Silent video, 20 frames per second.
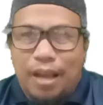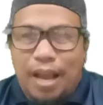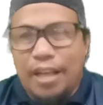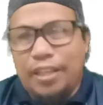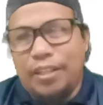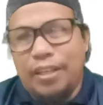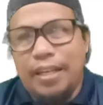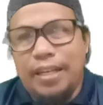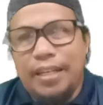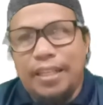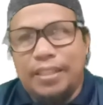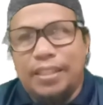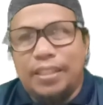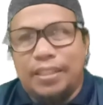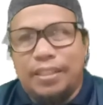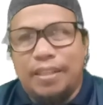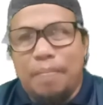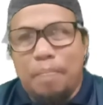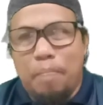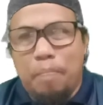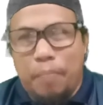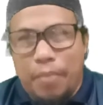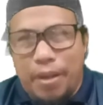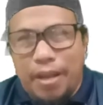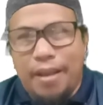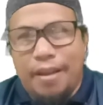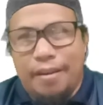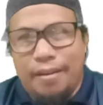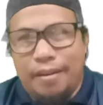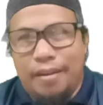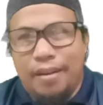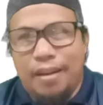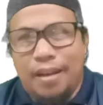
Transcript: Actually, this is the main